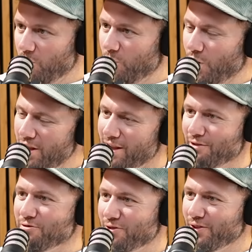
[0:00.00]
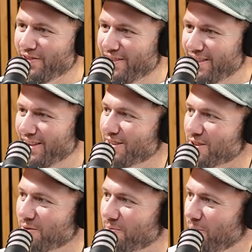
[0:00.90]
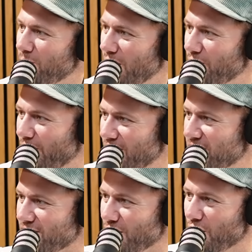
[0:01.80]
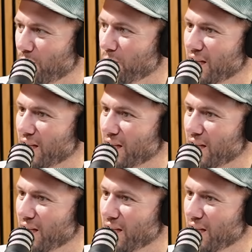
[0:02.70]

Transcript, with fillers: What if there's a Minres style